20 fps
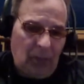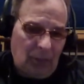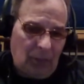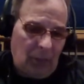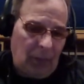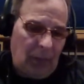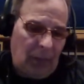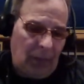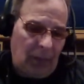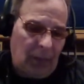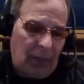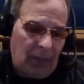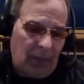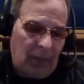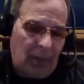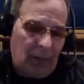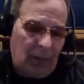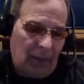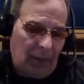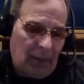Right.
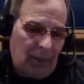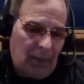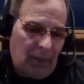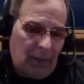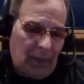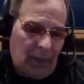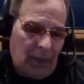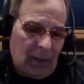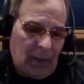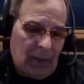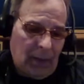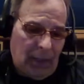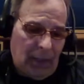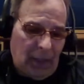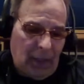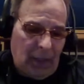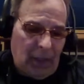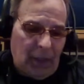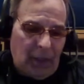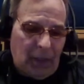
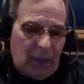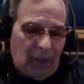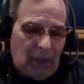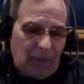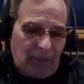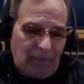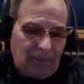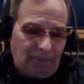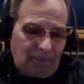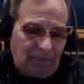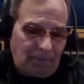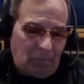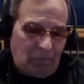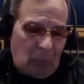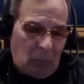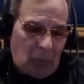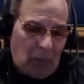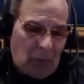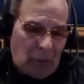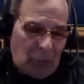Here you go.
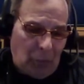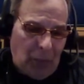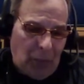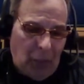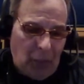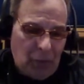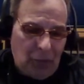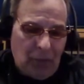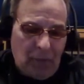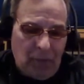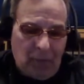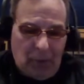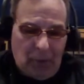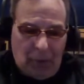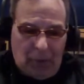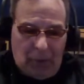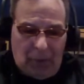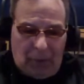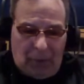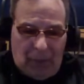$300
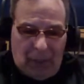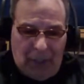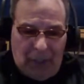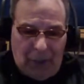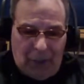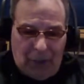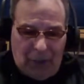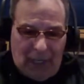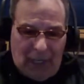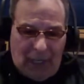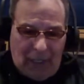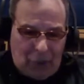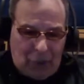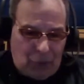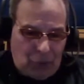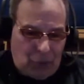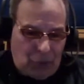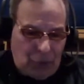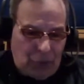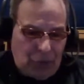million for
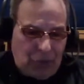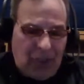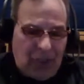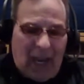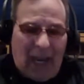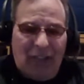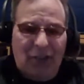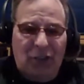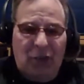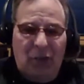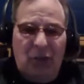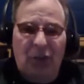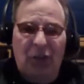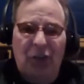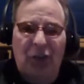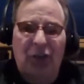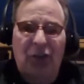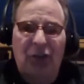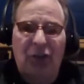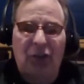international disaster
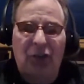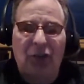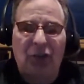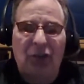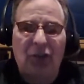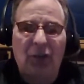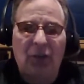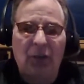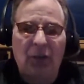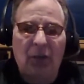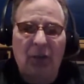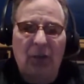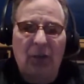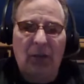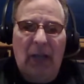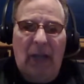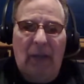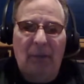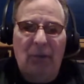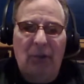assistance.
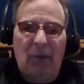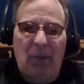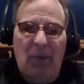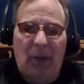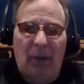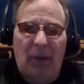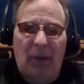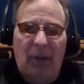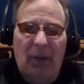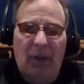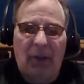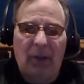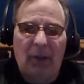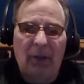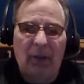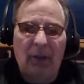What happened to America?